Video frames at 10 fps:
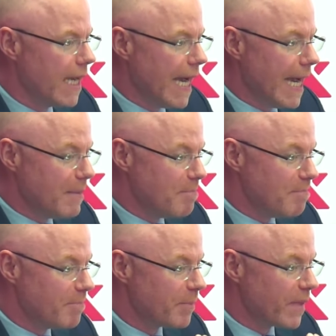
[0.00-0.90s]

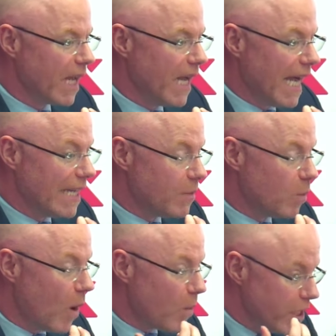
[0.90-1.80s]
And
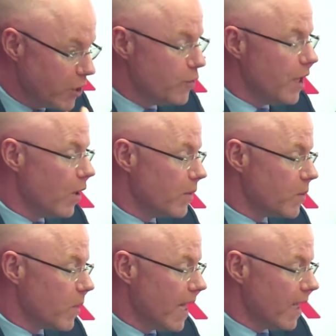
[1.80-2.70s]
what we do know
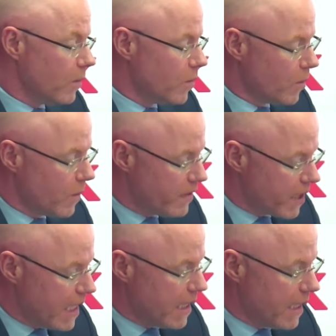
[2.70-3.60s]
as well, we've
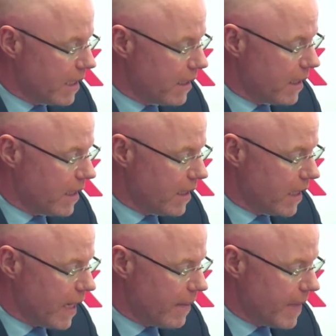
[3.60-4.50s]
seen
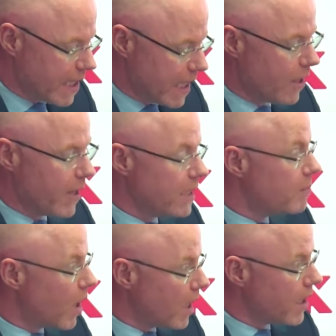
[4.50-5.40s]
the
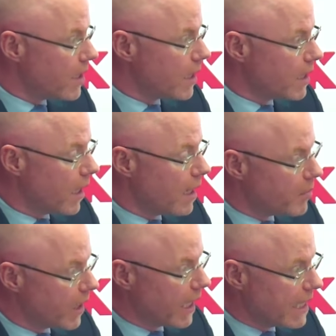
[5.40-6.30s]
accelerated processing time,
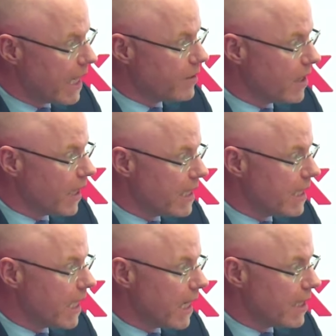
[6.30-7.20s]
bringing it down to
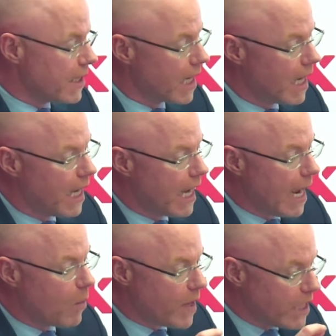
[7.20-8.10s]
90 days.
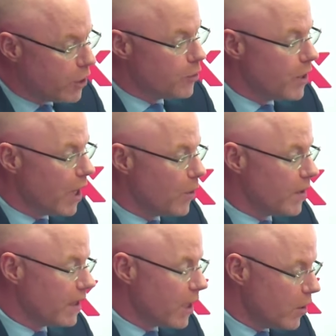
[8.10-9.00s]
We do know
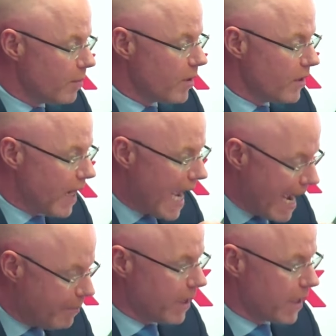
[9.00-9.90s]
that the number of
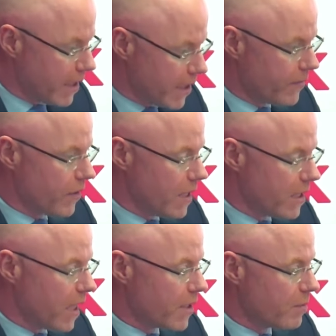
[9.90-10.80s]
applicants for
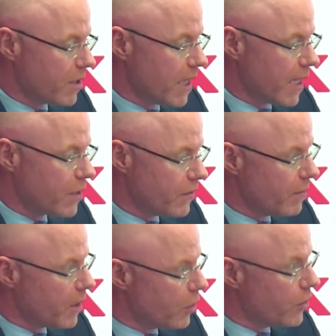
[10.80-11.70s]
international protection
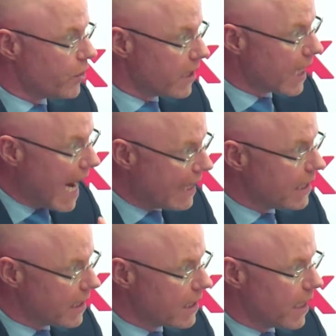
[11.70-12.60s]
from the countries that
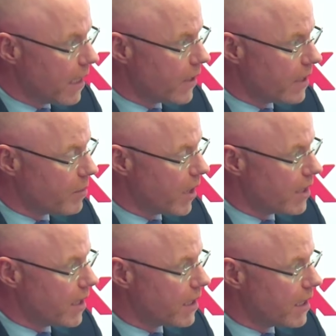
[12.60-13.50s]
had this accelerated
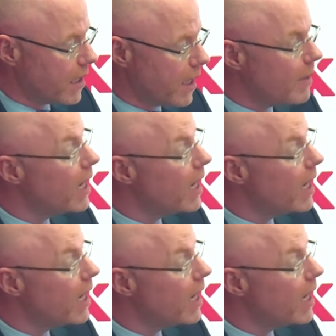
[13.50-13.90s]
processing time